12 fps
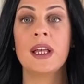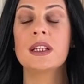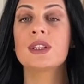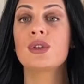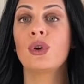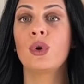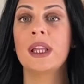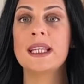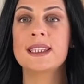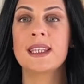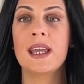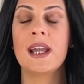So let's
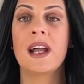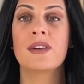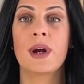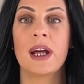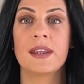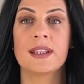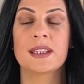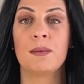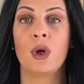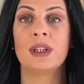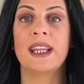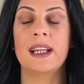say I run a
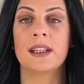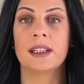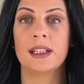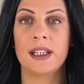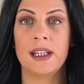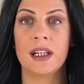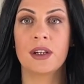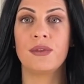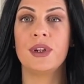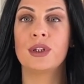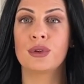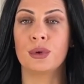small dental clinic
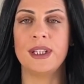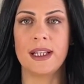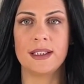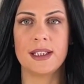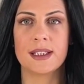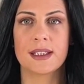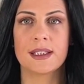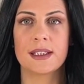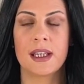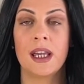with two dentists.